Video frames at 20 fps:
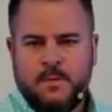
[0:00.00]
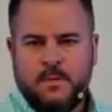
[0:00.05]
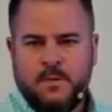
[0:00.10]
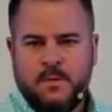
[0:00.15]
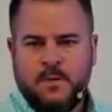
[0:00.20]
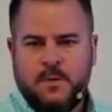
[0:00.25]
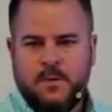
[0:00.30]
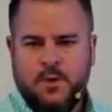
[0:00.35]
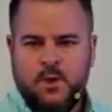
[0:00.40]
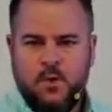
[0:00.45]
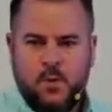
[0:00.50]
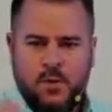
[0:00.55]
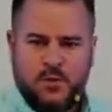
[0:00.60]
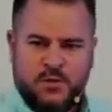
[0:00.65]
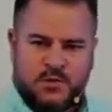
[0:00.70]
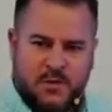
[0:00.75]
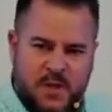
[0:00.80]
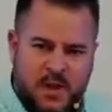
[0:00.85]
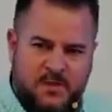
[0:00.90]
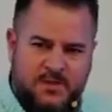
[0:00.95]
You will
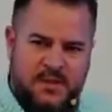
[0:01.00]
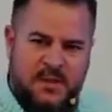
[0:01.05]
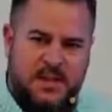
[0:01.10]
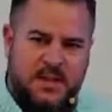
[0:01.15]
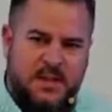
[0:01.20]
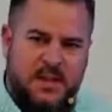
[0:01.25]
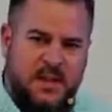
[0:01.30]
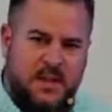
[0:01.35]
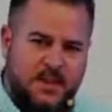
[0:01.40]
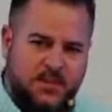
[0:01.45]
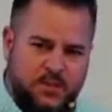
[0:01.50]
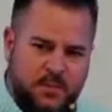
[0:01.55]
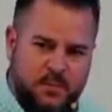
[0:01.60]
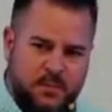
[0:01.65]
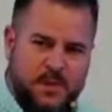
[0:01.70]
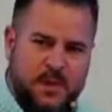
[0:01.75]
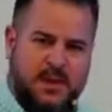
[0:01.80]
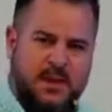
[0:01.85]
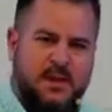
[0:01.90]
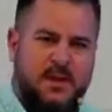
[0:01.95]
drift into
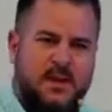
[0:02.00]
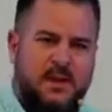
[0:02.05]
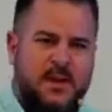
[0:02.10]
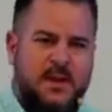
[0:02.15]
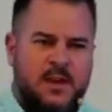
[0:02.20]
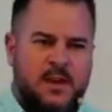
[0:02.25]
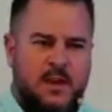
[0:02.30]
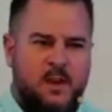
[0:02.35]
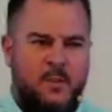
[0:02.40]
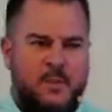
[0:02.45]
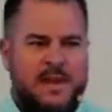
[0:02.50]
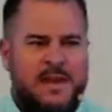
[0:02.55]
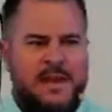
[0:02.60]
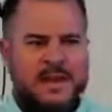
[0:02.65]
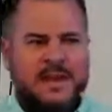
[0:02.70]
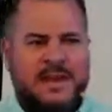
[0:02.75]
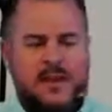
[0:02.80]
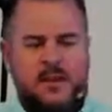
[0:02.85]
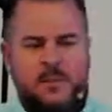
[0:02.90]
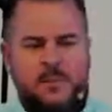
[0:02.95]
entropy. It'll be a,
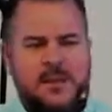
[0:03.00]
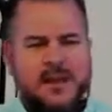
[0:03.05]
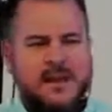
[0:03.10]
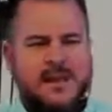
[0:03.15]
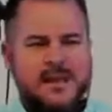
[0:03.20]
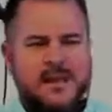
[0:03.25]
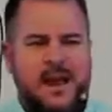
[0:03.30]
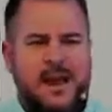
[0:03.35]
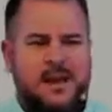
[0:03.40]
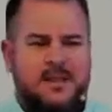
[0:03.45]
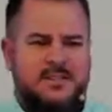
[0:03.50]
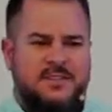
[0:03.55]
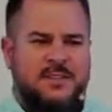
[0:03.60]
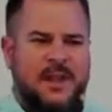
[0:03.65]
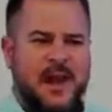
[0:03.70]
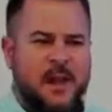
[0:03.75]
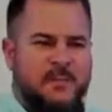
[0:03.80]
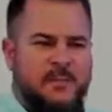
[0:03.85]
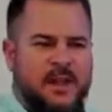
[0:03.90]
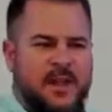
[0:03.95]
it'll be a
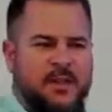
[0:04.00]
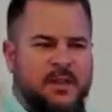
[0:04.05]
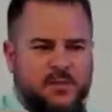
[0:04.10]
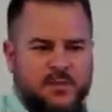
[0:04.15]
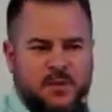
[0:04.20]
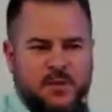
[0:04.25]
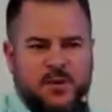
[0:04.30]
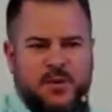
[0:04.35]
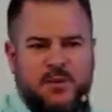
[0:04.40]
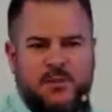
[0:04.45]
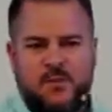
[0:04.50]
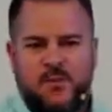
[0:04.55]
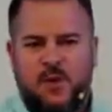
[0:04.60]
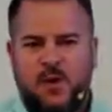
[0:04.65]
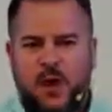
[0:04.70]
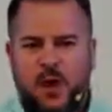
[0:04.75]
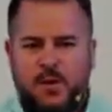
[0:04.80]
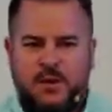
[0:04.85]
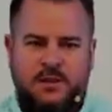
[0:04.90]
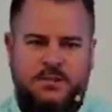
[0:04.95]
nonstop death for you for
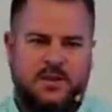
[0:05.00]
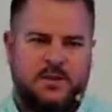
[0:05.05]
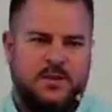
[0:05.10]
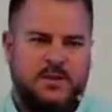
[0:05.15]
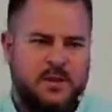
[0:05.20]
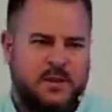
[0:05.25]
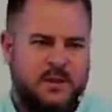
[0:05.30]
all eternity.